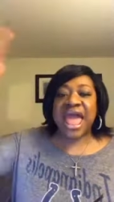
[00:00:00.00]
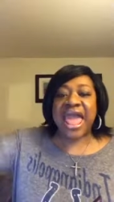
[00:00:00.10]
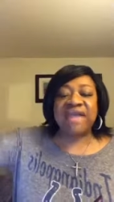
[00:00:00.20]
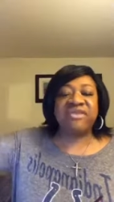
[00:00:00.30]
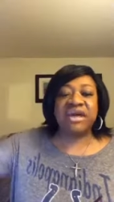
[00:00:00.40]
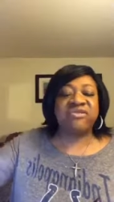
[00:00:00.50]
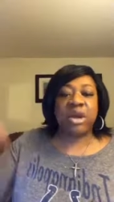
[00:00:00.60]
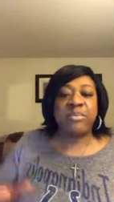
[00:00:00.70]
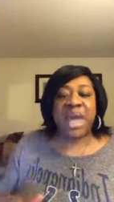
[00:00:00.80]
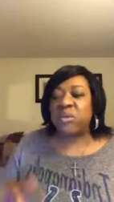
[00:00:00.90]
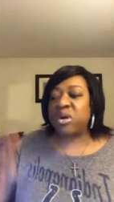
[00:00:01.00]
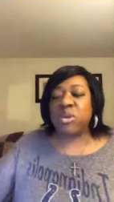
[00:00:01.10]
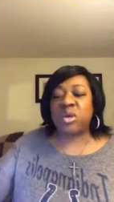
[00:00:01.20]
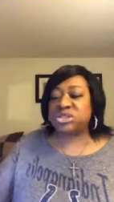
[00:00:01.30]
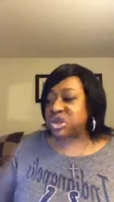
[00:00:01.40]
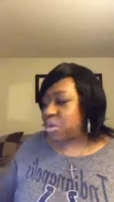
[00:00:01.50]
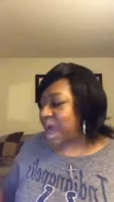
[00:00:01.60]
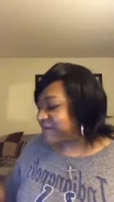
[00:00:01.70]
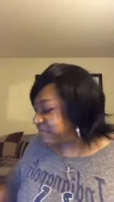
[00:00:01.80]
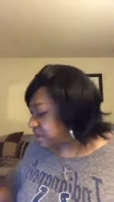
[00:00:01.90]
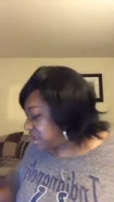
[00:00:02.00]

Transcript: haven of your bedroom and want your wife